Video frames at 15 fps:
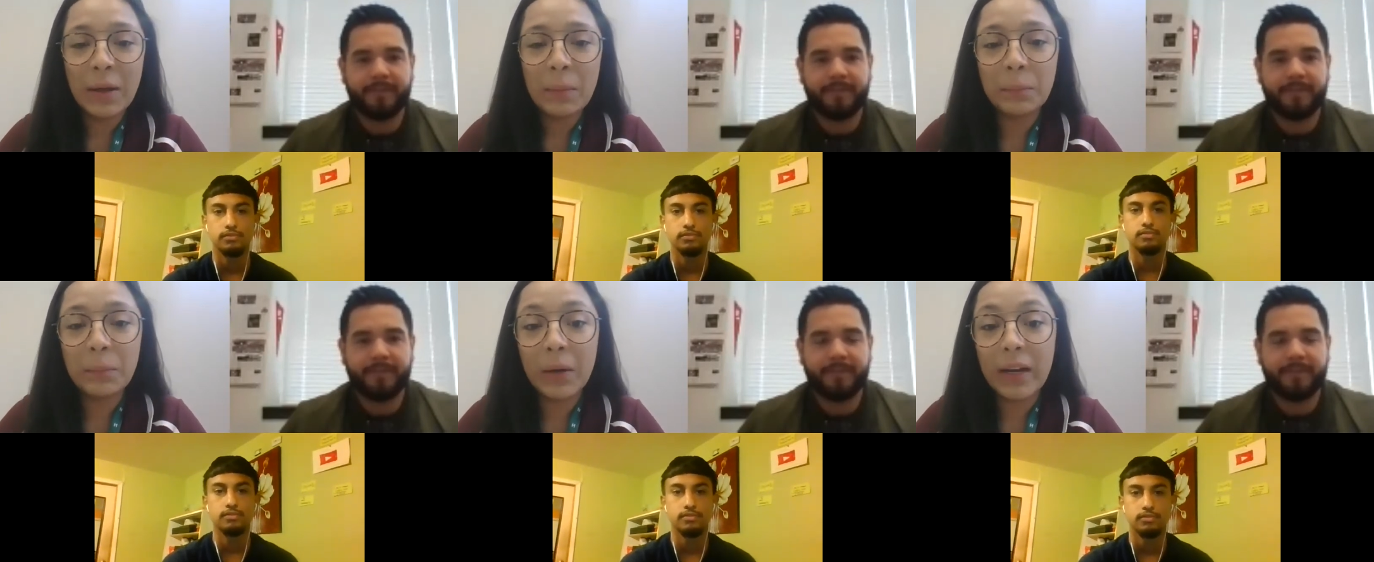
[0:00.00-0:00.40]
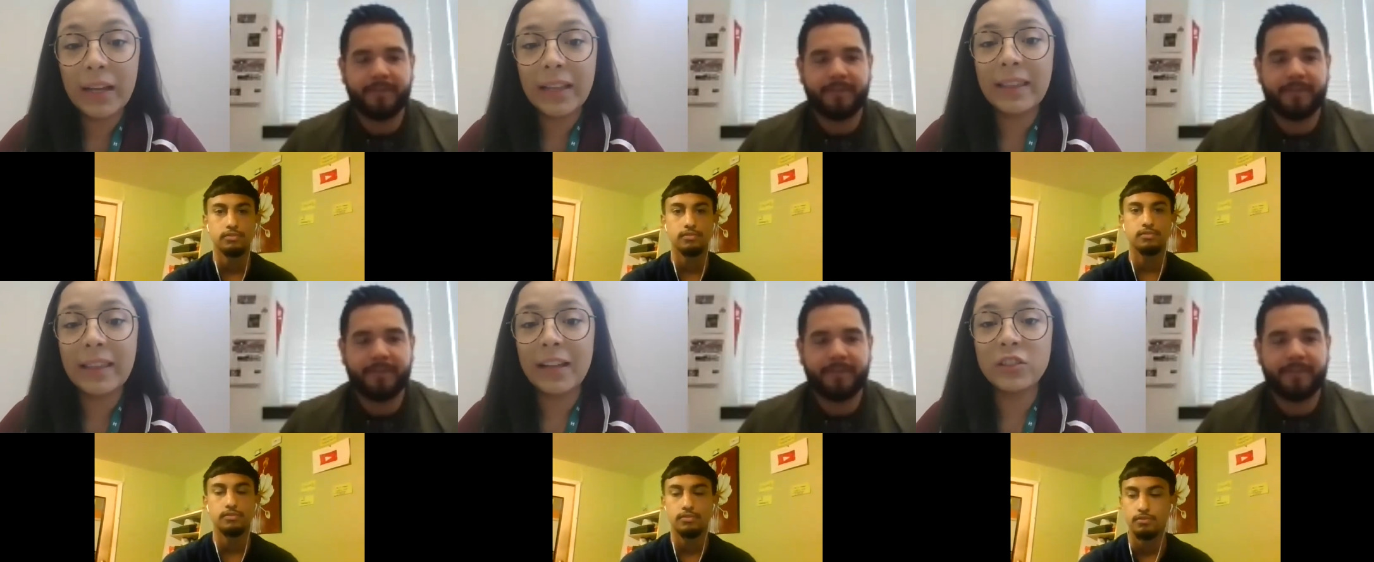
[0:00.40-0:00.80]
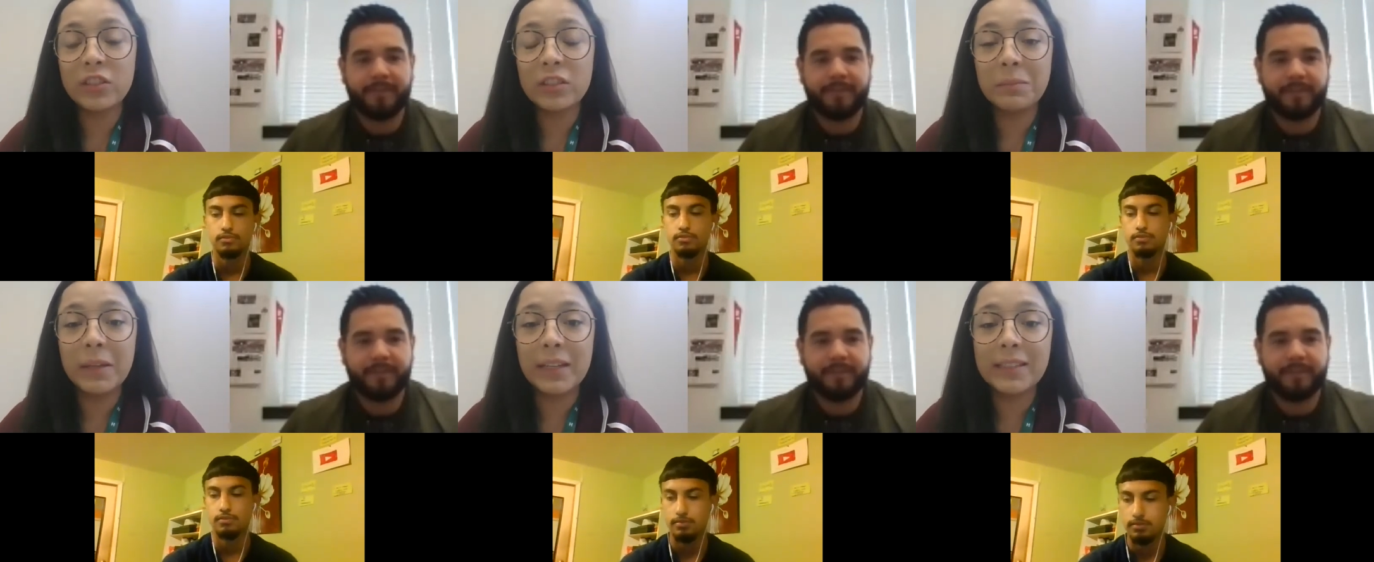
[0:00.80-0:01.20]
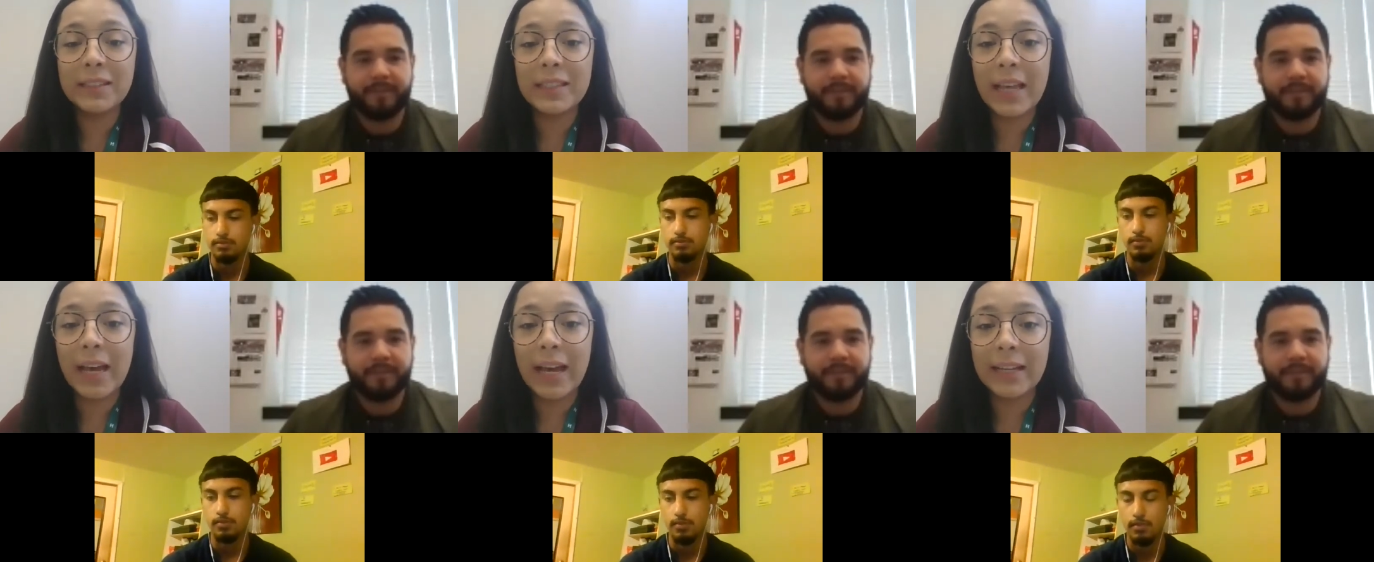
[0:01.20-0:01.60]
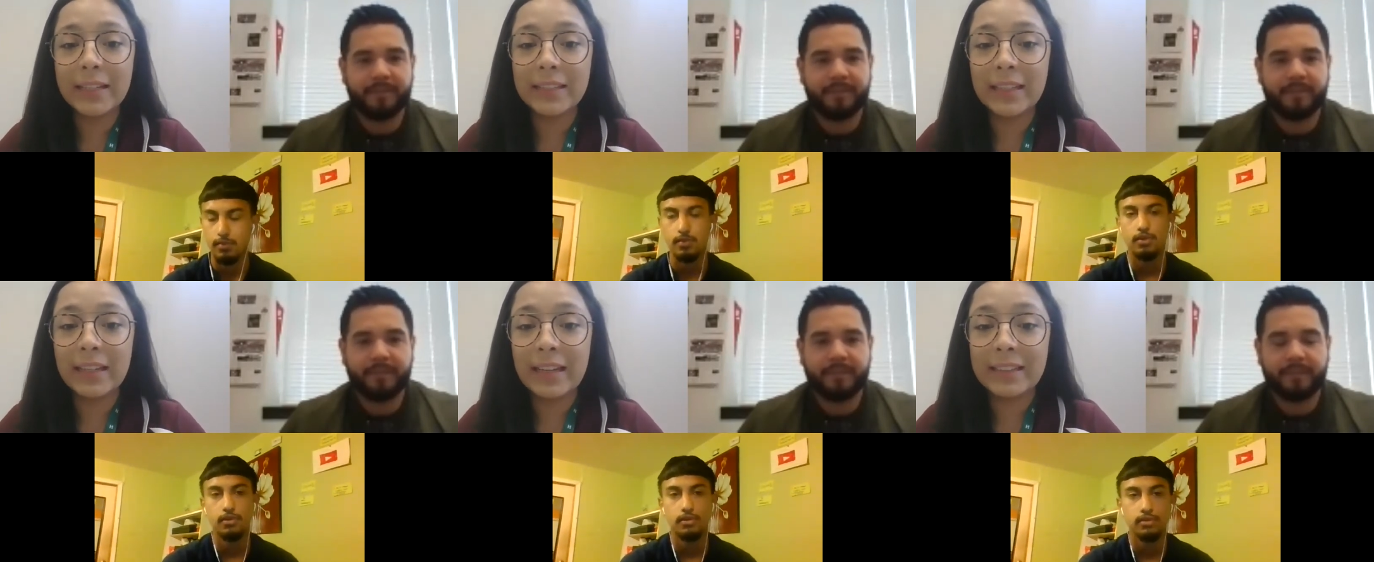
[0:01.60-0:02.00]
Speaker 1: but that just means that
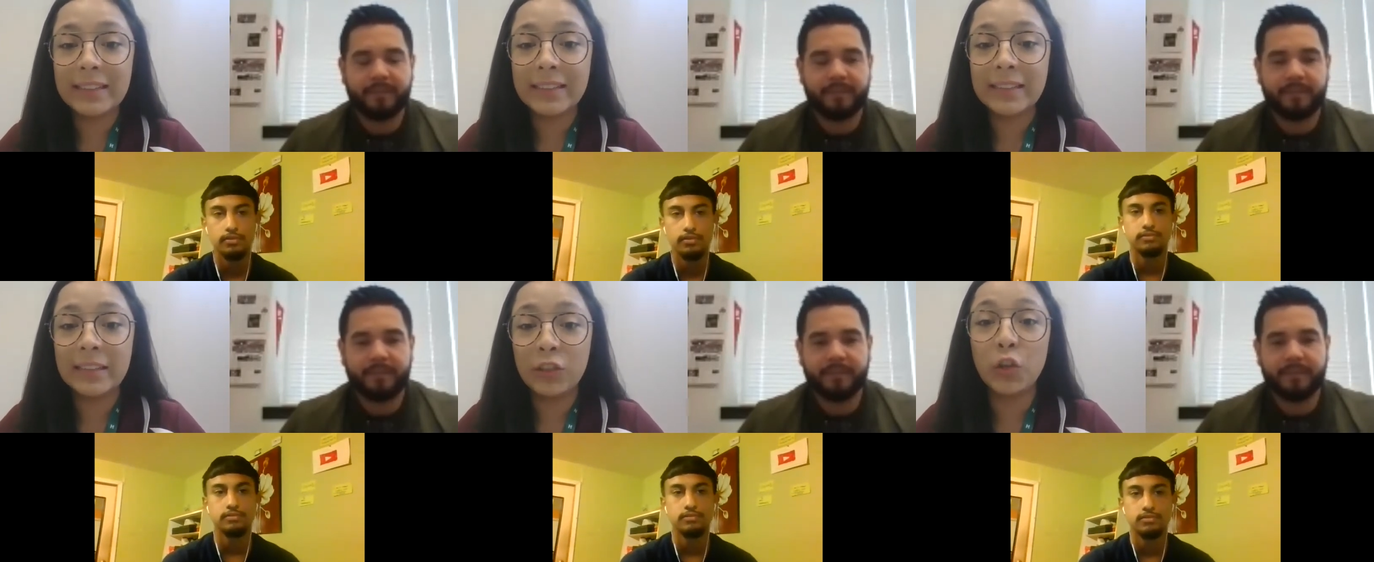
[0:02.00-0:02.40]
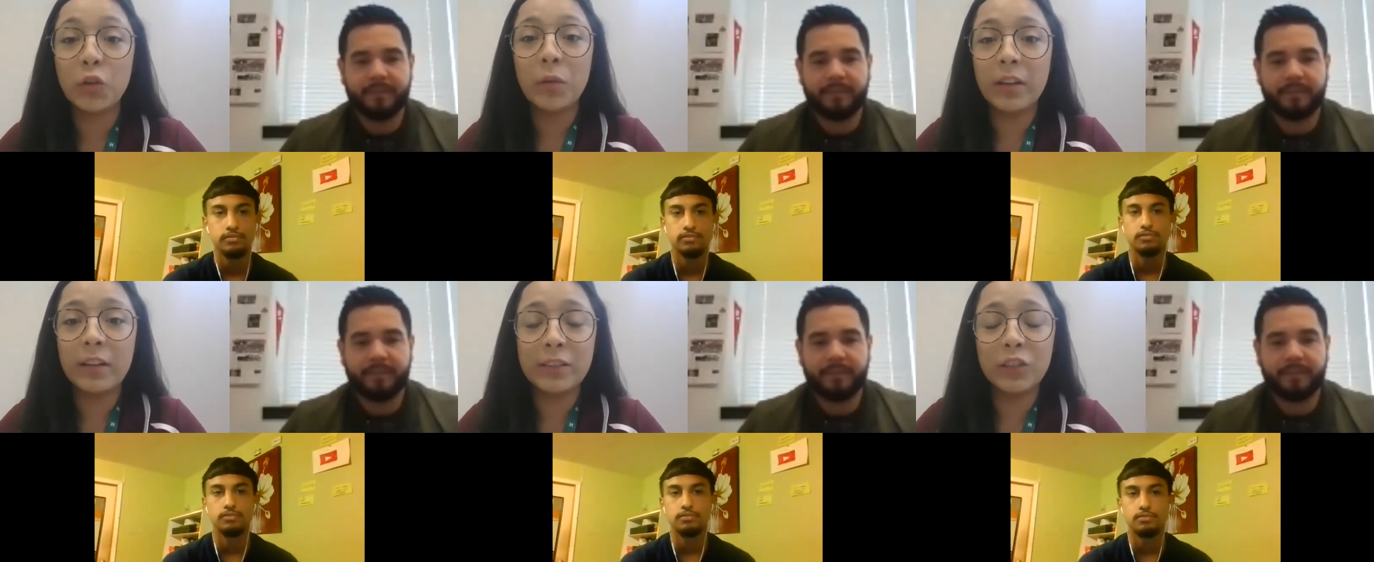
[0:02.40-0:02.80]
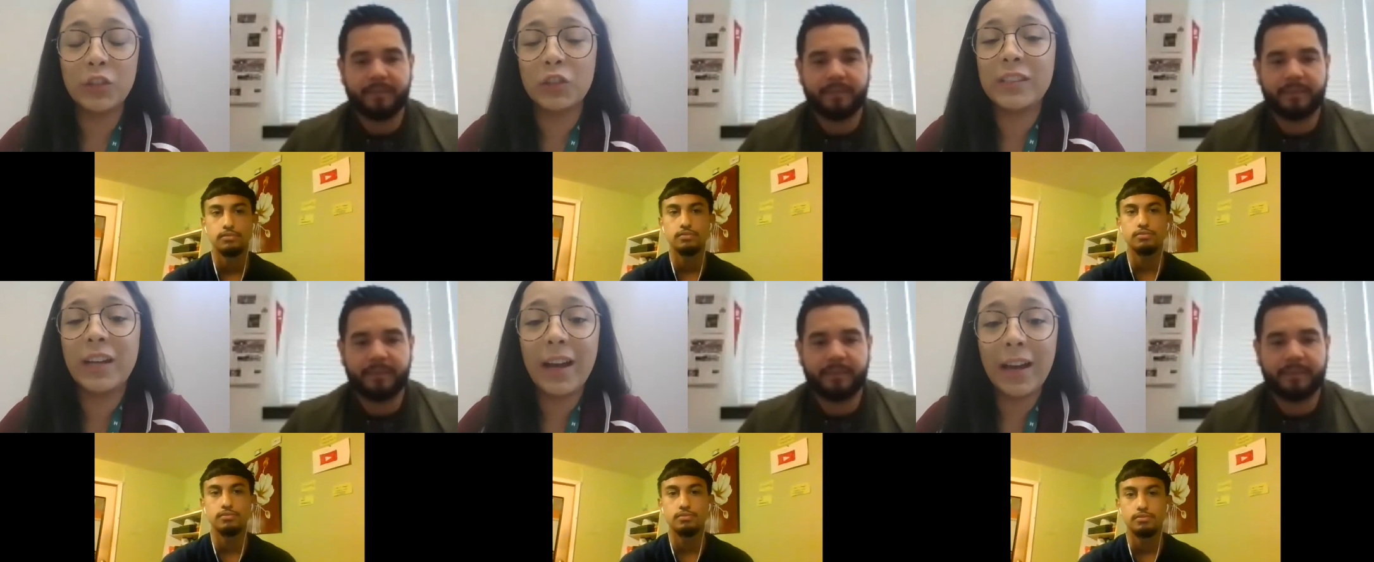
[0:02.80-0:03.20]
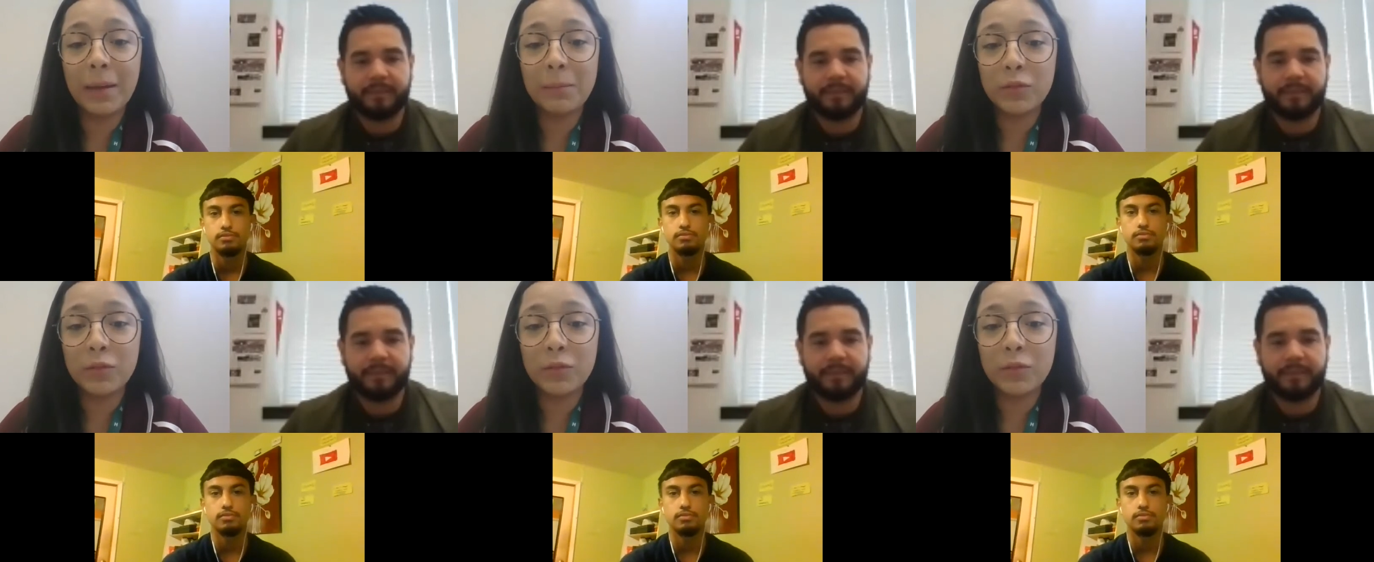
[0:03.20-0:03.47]
it's your it's your time